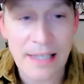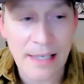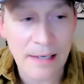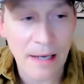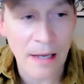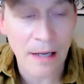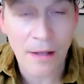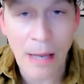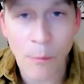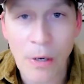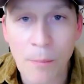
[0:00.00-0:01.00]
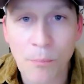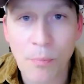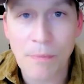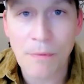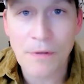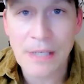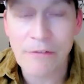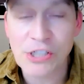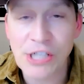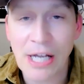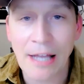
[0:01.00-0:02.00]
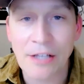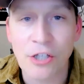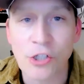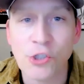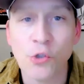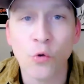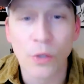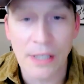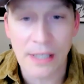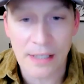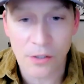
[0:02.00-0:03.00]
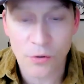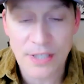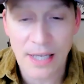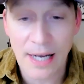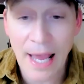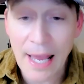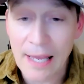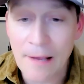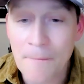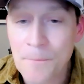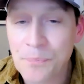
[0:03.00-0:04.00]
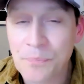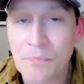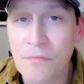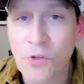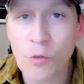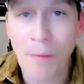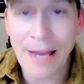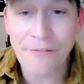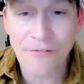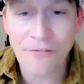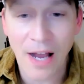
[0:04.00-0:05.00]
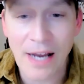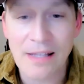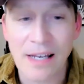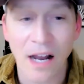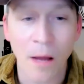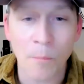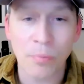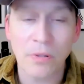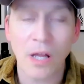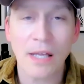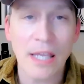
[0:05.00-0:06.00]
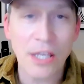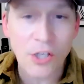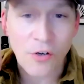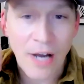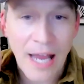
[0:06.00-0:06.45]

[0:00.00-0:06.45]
And I want to give a shout out to Julian, who said, hey, you might find that unplugging your